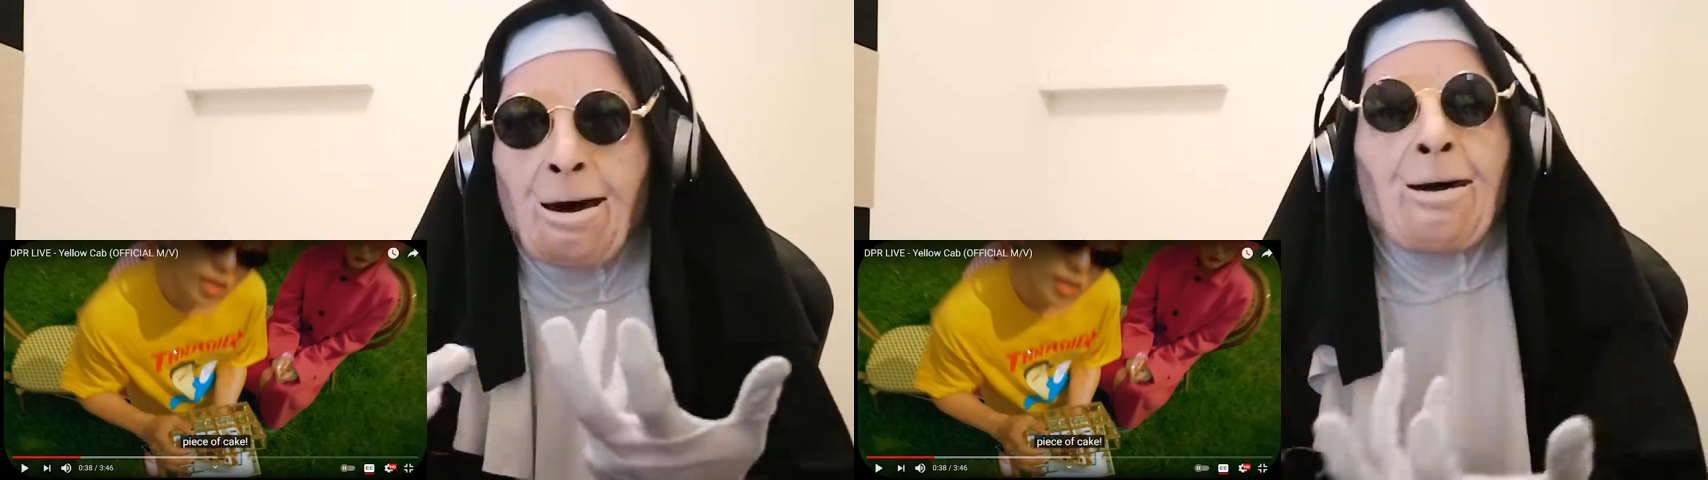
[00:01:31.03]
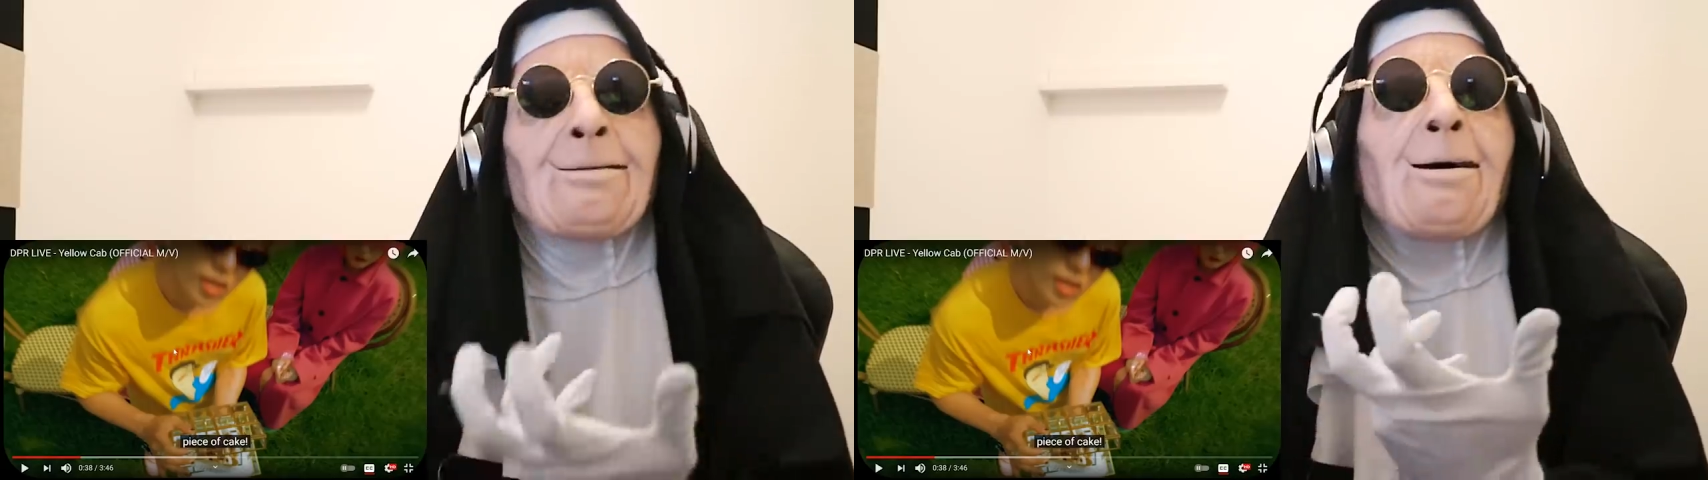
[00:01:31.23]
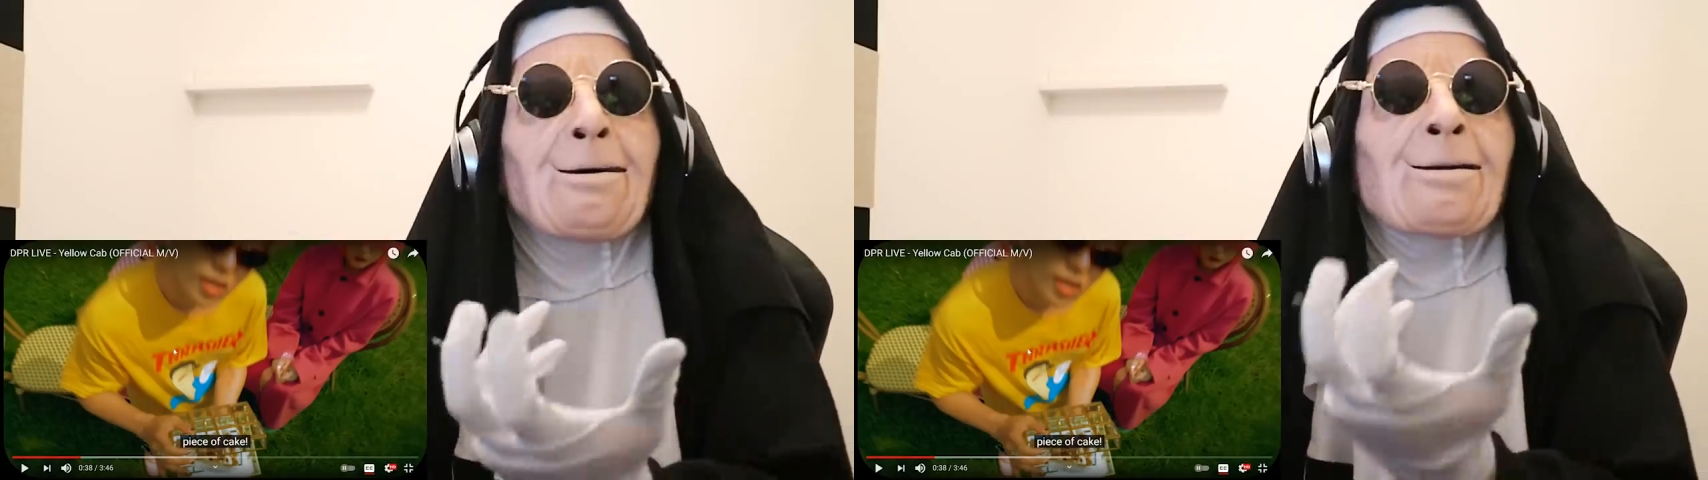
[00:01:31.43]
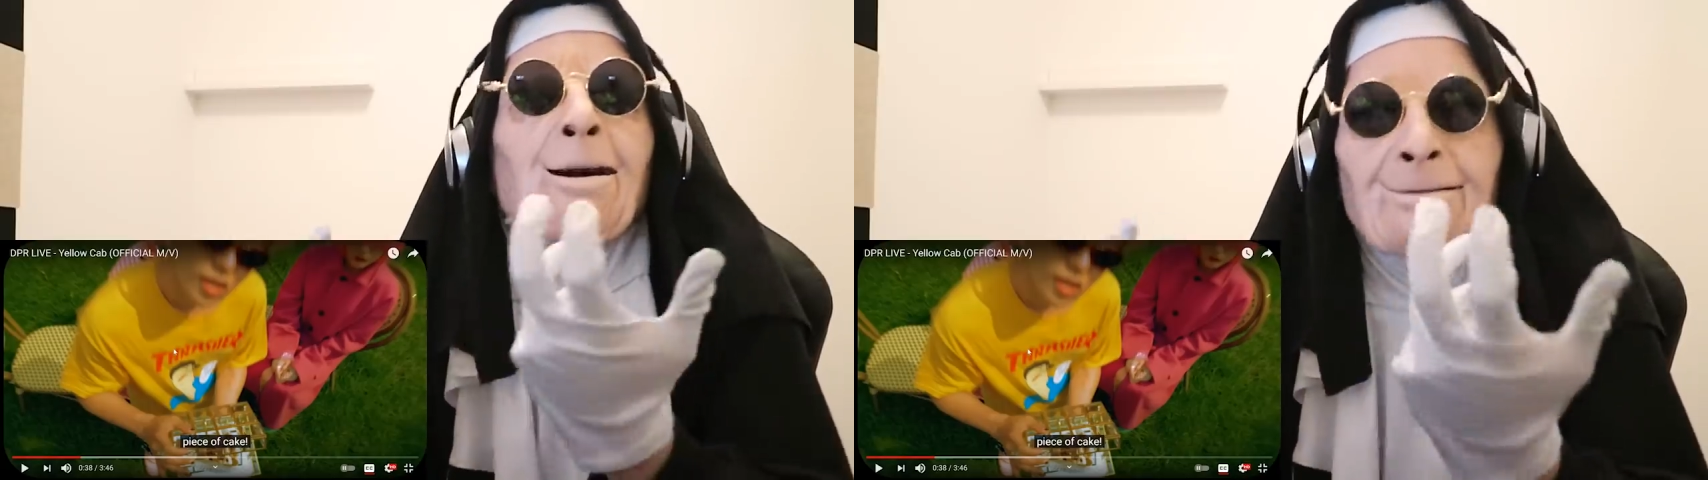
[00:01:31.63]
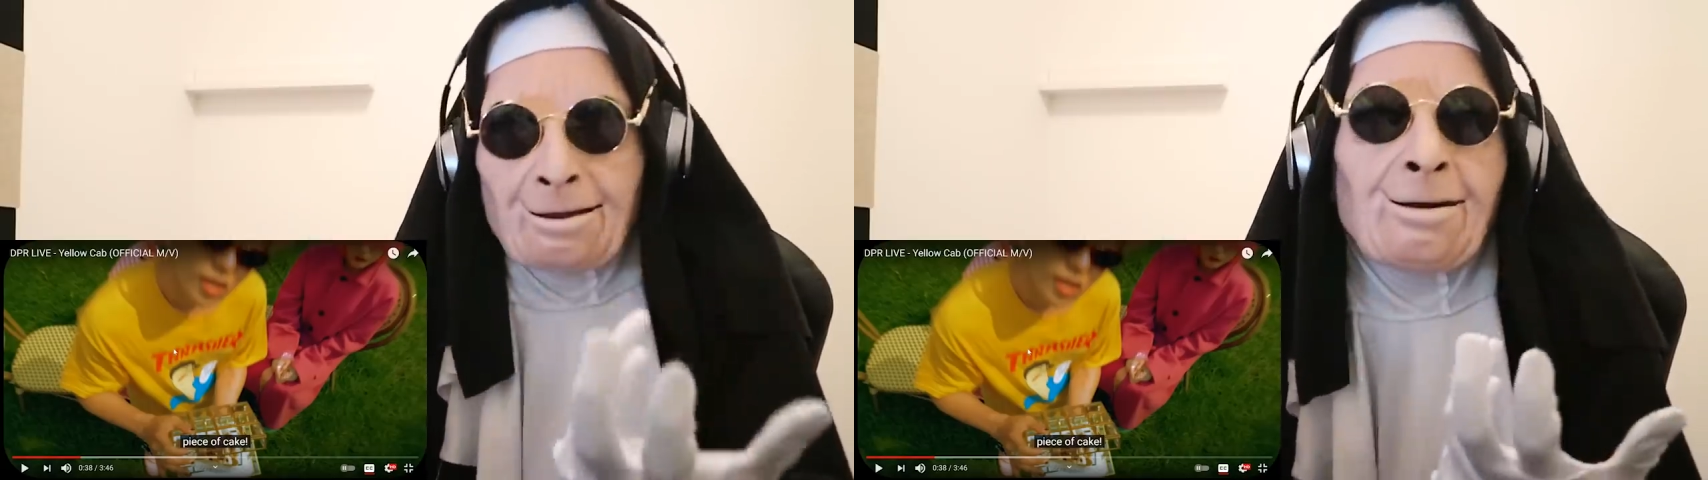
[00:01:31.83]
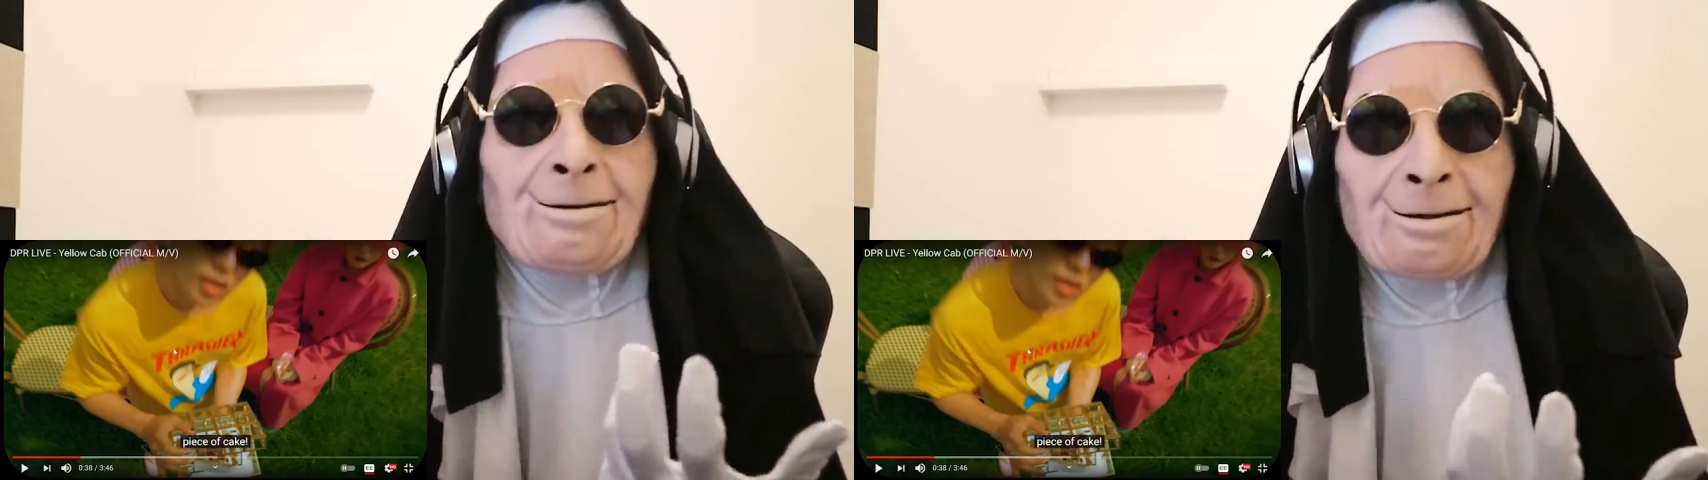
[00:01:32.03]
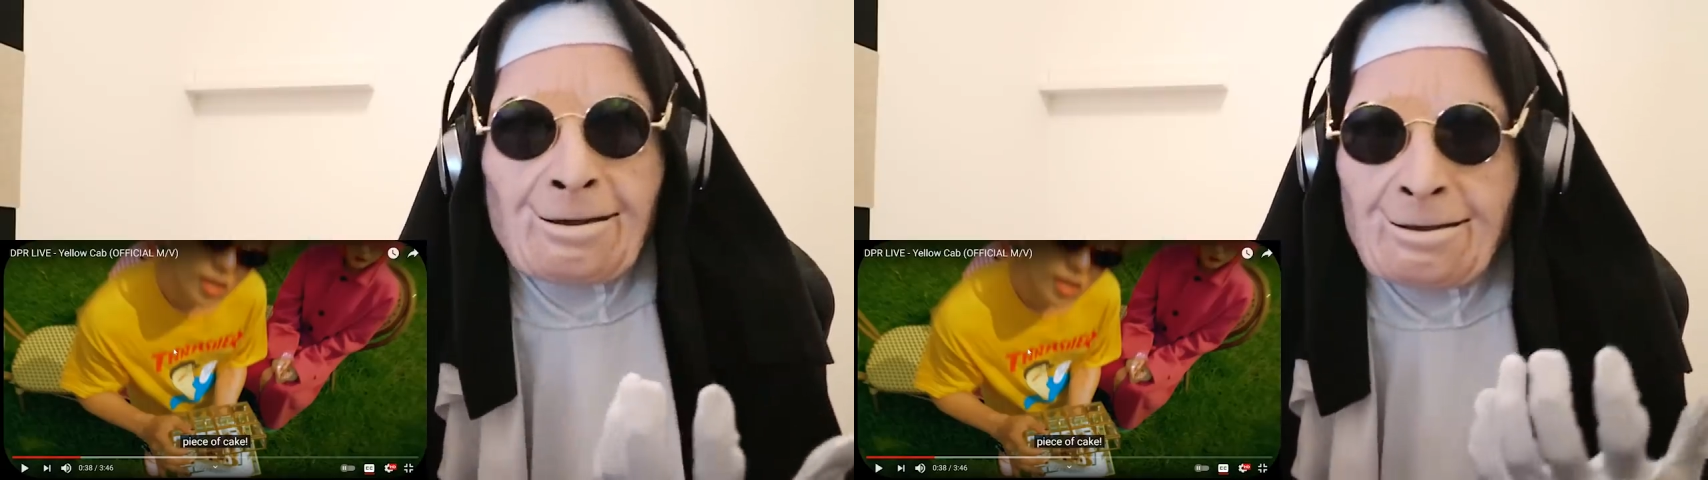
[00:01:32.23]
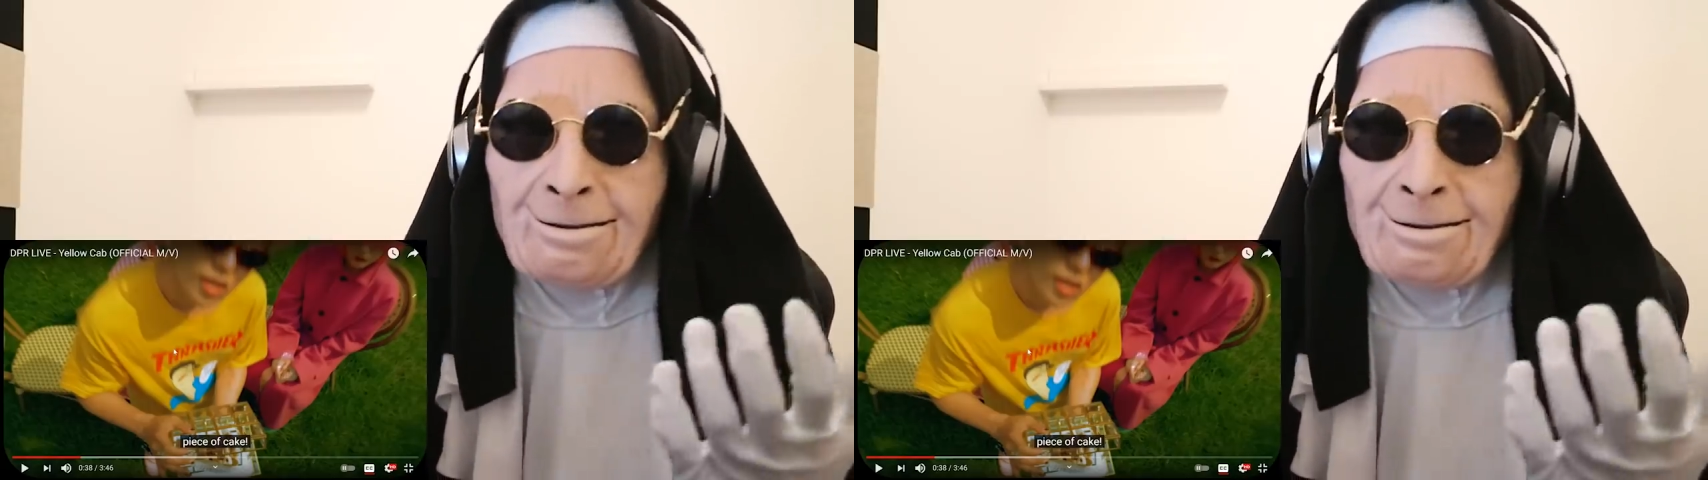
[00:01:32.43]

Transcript: pop art type of colors,